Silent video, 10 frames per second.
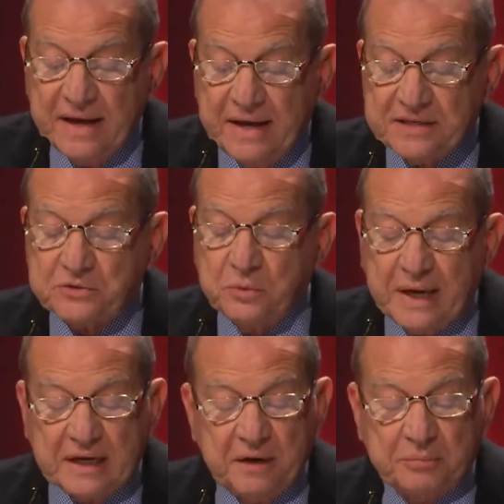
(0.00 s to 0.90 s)
His
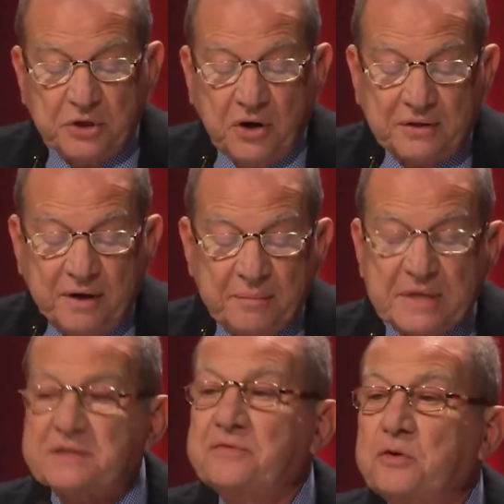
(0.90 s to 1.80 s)
weekly program
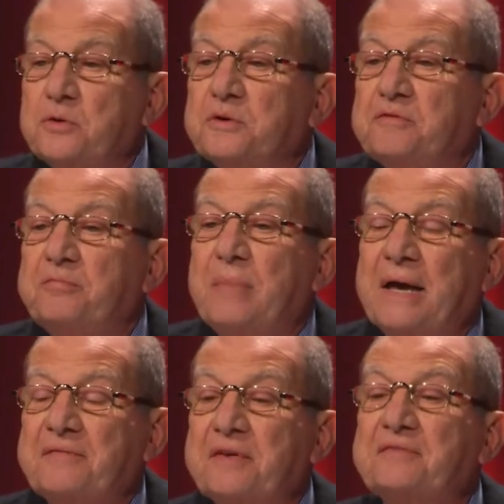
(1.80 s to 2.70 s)
is viewed by
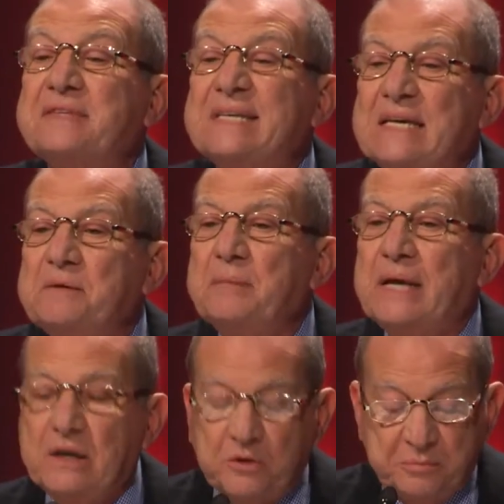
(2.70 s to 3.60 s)
15
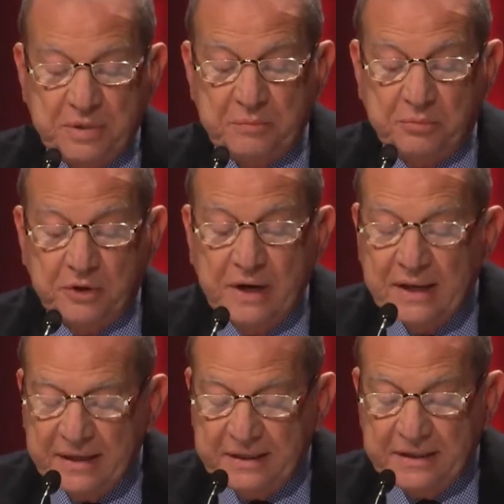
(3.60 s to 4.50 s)
million people
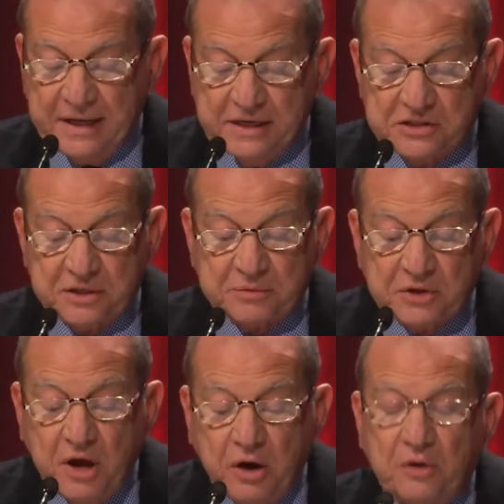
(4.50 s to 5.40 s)
in Egypt
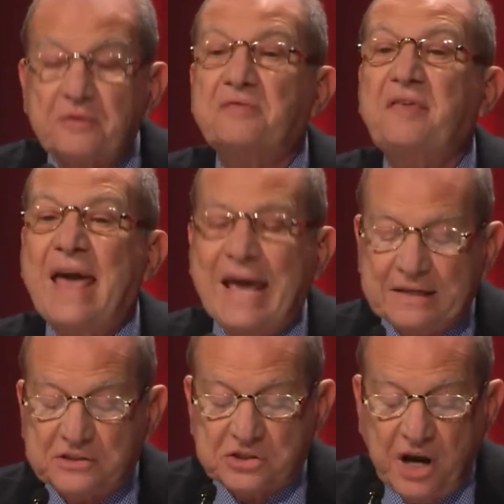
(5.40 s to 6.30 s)
on
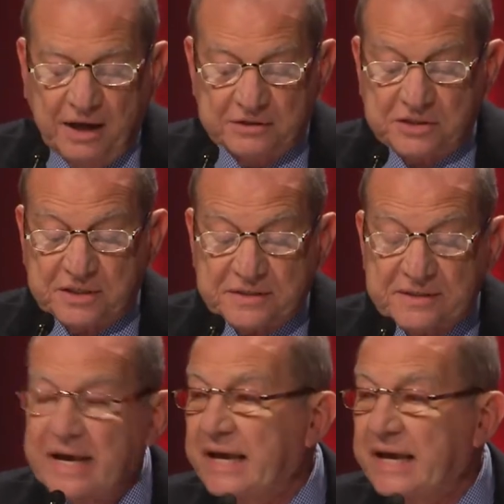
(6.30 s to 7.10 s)
vague charges,